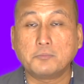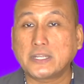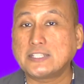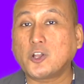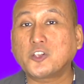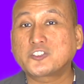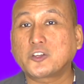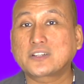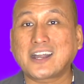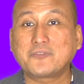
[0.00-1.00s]
but it
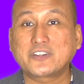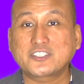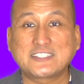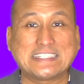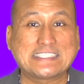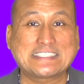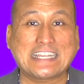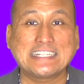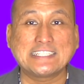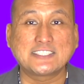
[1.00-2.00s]
also covers
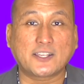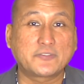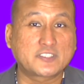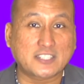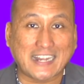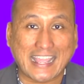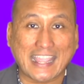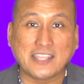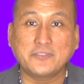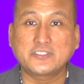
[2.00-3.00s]
descendants of
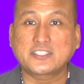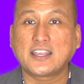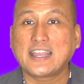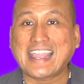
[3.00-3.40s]
slaves